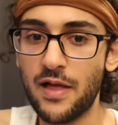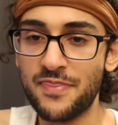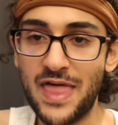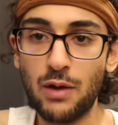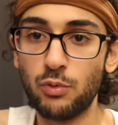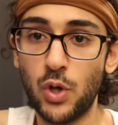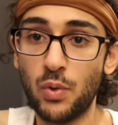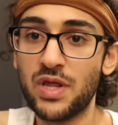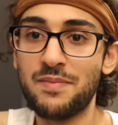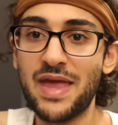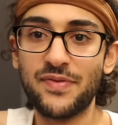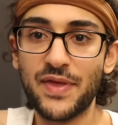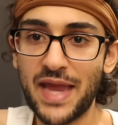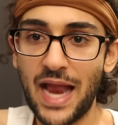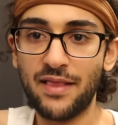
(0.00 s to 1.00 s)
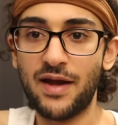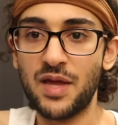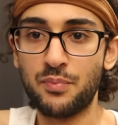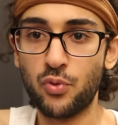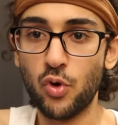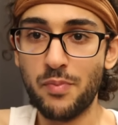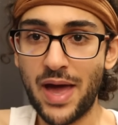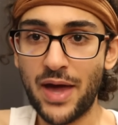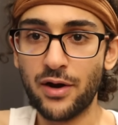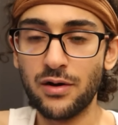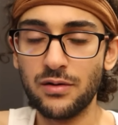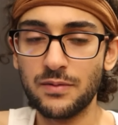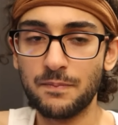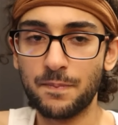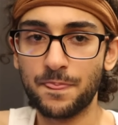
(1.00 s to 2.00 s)
That will only make the candidate pool
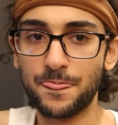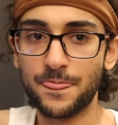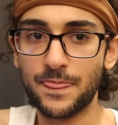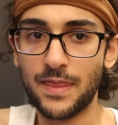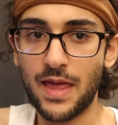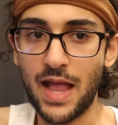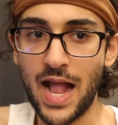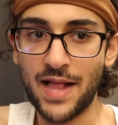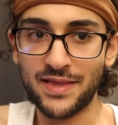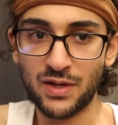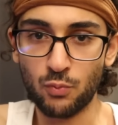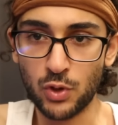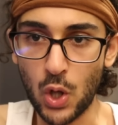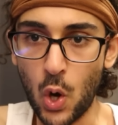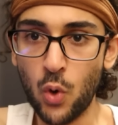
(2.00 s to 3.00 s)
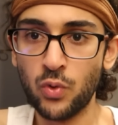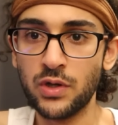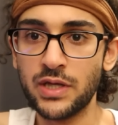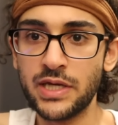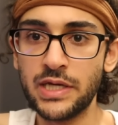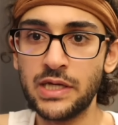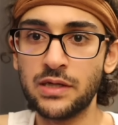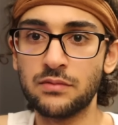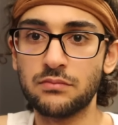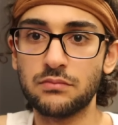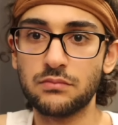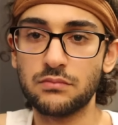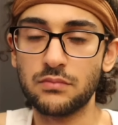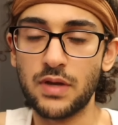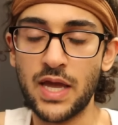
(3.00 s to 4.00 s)
better, and it will only
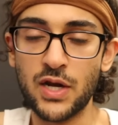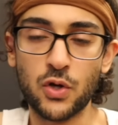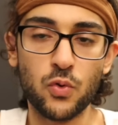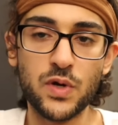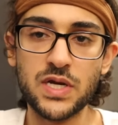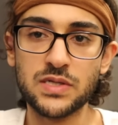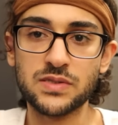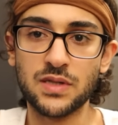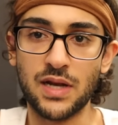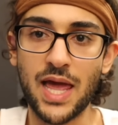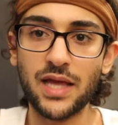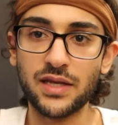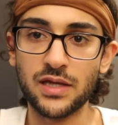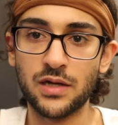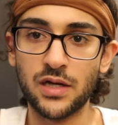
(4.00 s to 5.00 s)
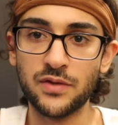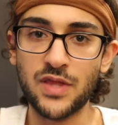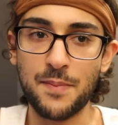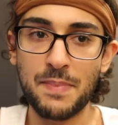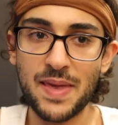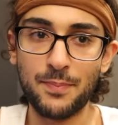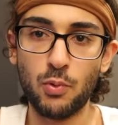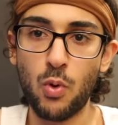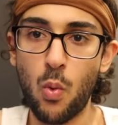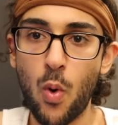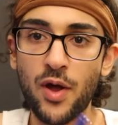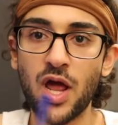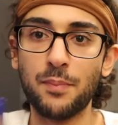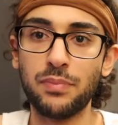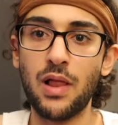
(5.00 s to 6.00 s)
increase the likelihood that people will
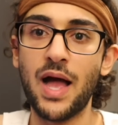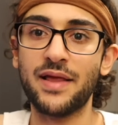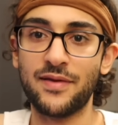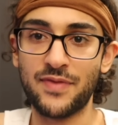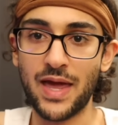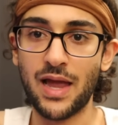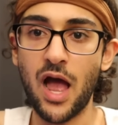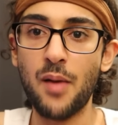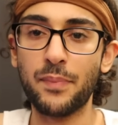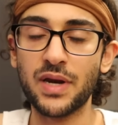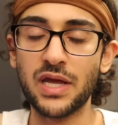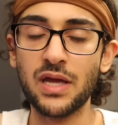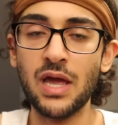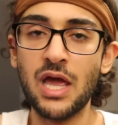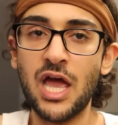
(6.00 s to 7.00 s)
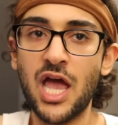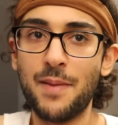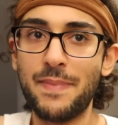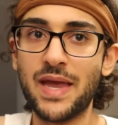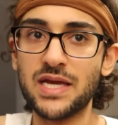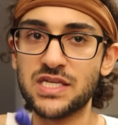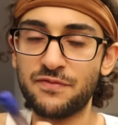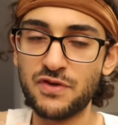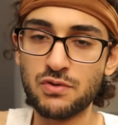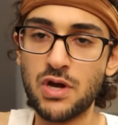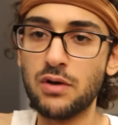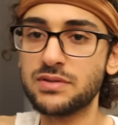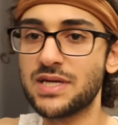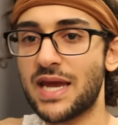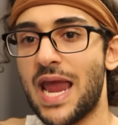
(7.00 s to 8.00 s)
want to apply at that company, because if you
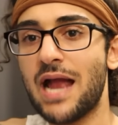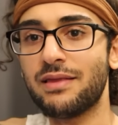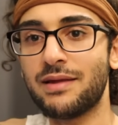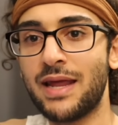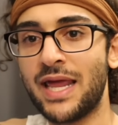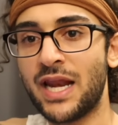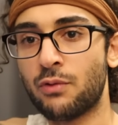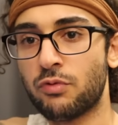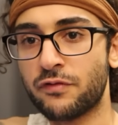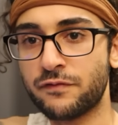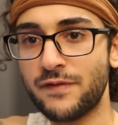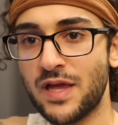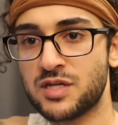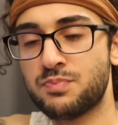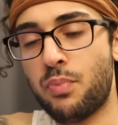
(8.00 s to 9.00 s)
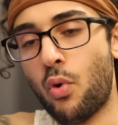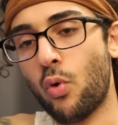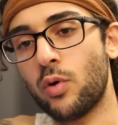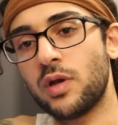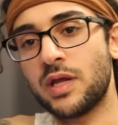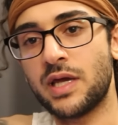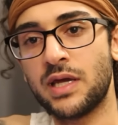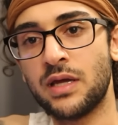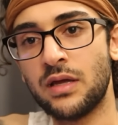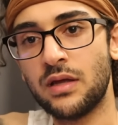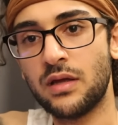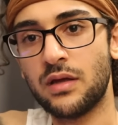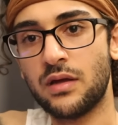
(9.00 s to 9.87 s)
ghost a candidate, it reflects poorly